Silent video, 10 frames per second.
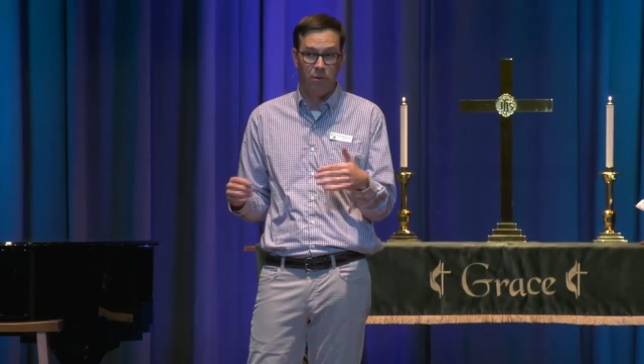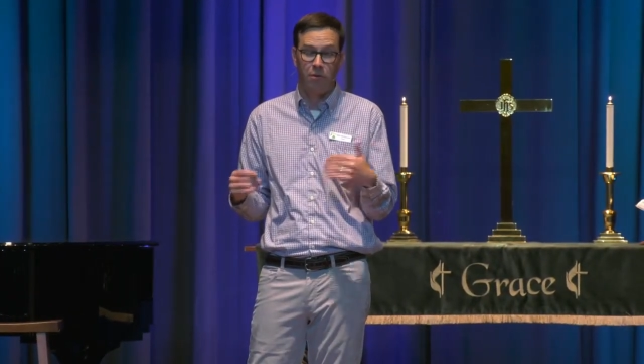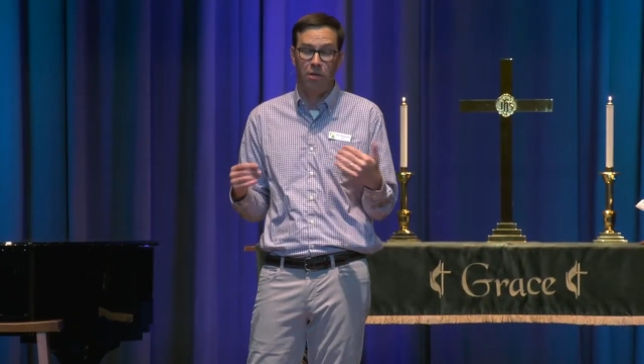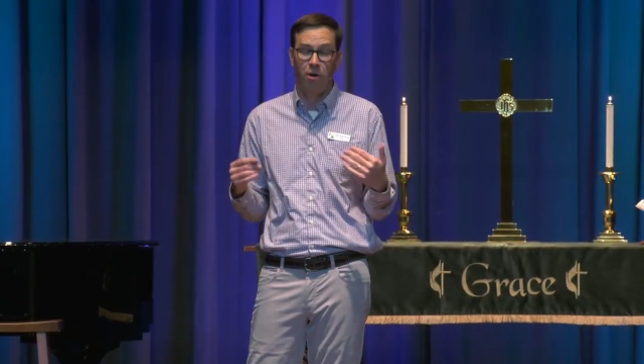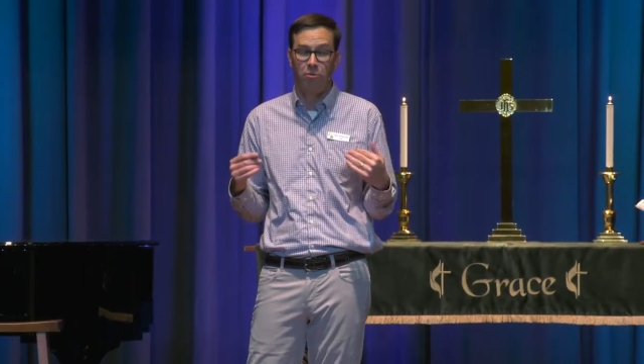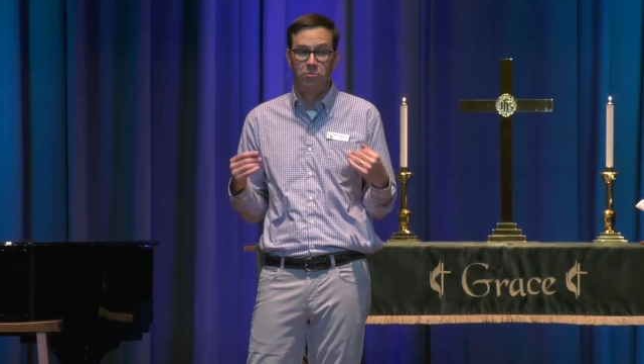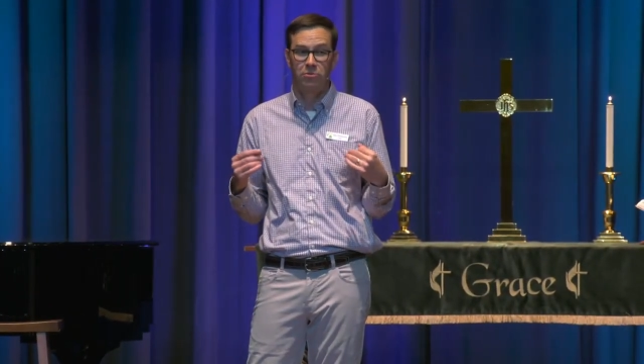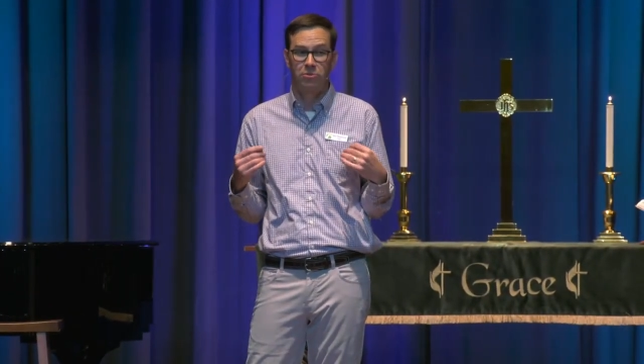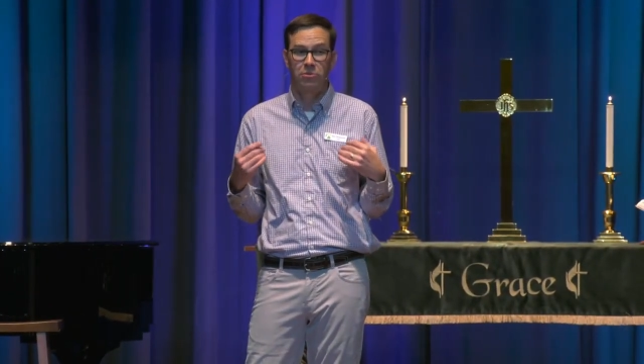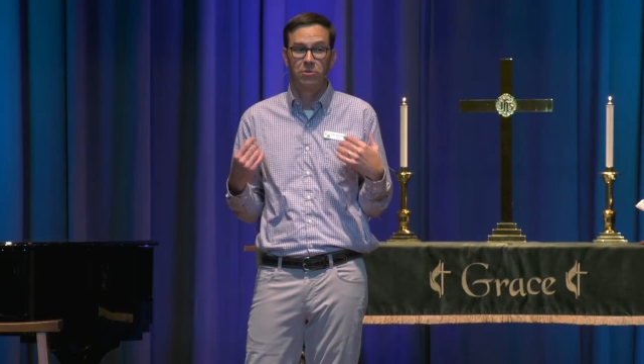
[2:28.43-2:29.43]
you know,
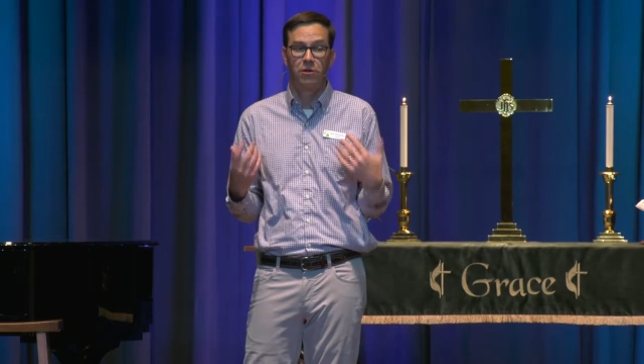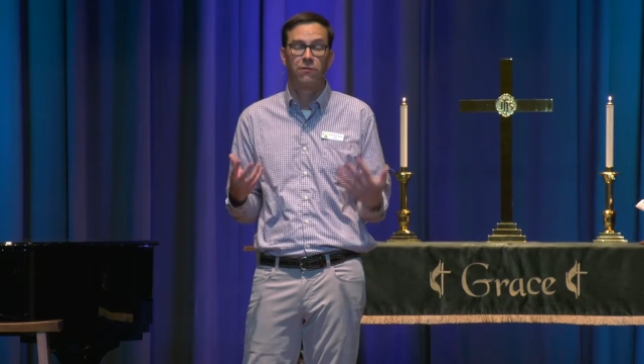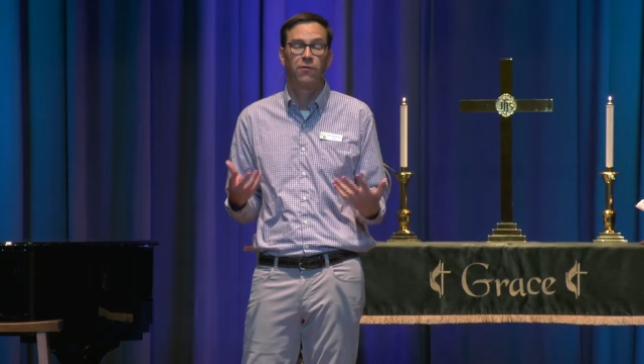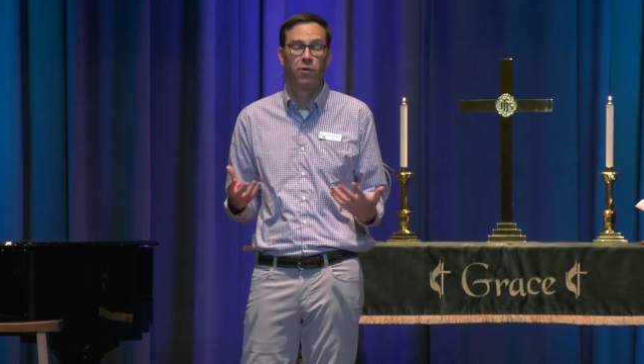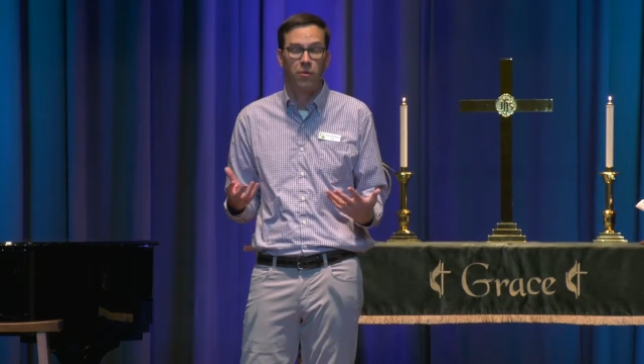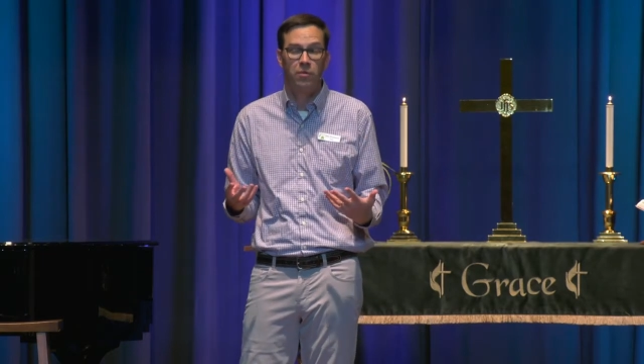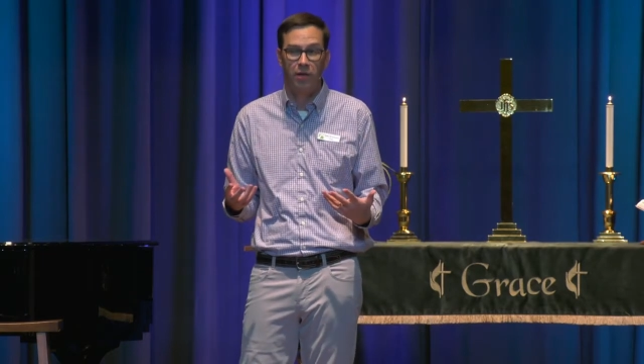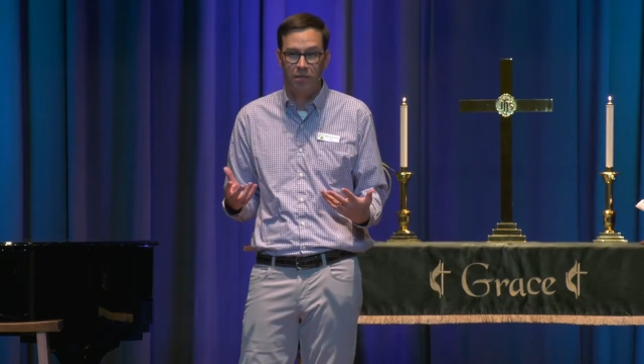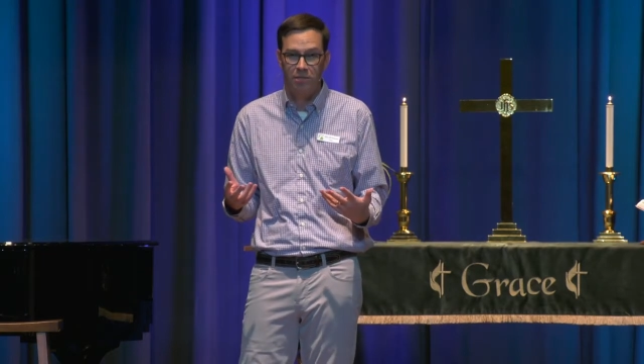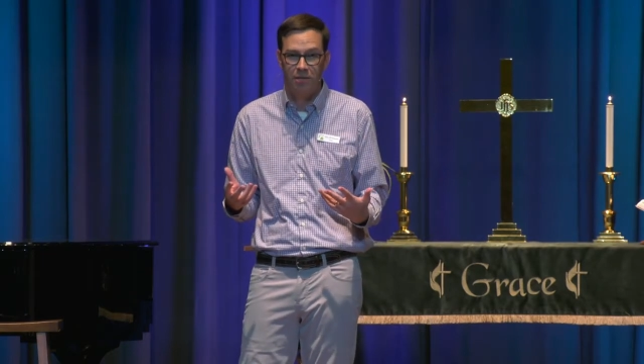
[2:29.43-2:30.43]
confirm
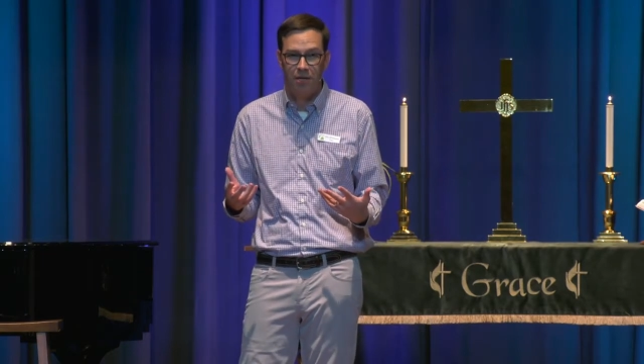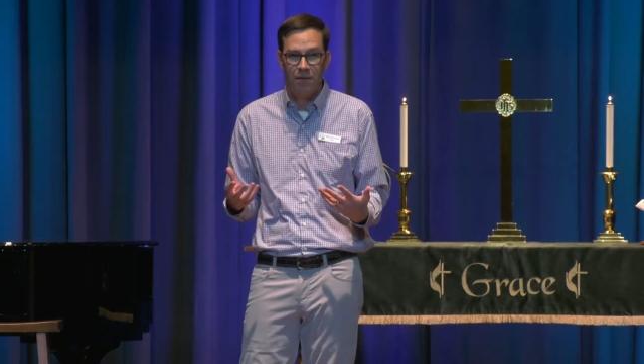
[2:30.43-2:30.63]
this.